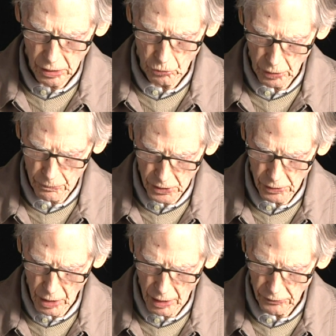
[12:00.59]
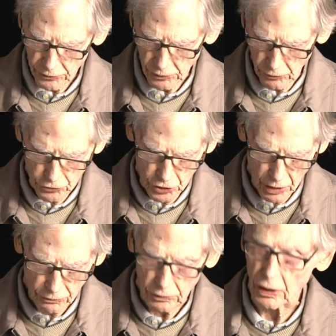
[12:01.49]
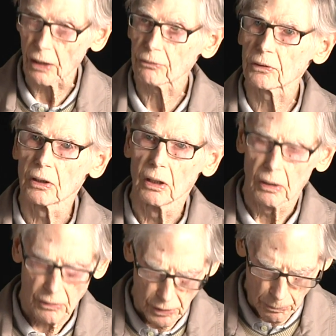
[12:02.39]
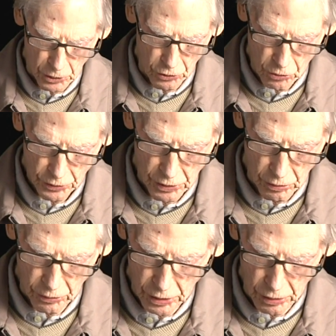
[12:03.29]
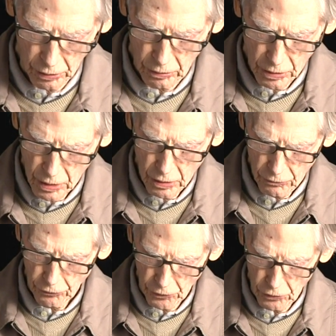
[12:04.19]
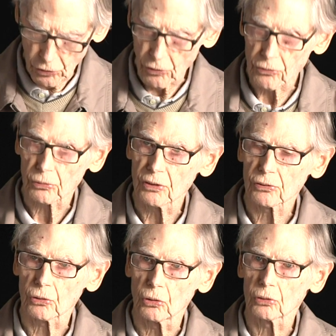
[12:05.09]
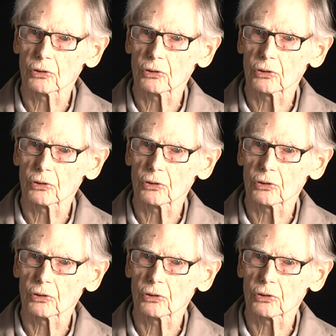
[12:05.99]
it would be nice if Jeff left the Pinocchio here for the nursery school